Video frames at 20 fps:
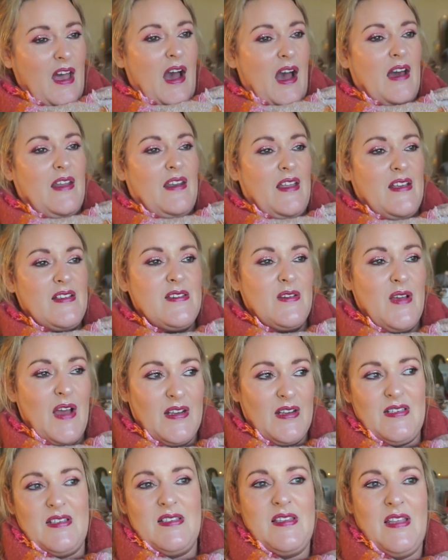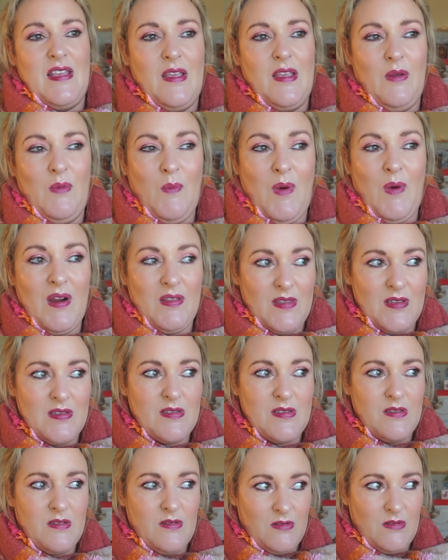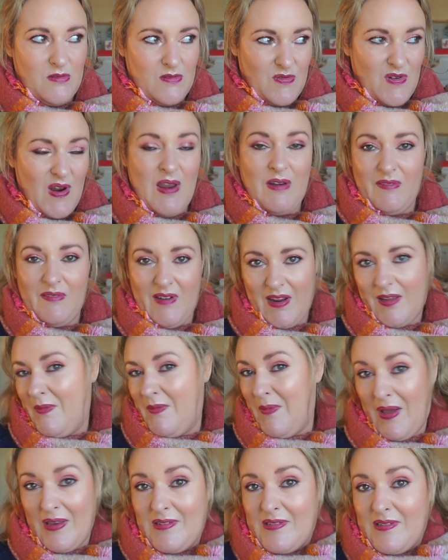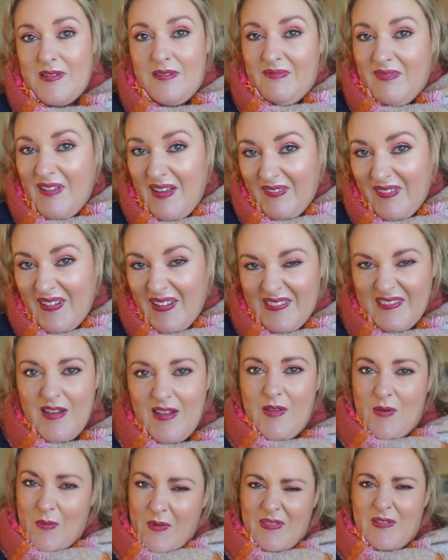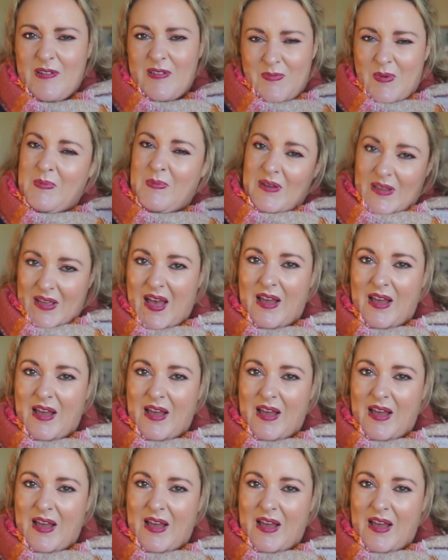unless you had to see where this train wreck went. Maybe you're one of those people who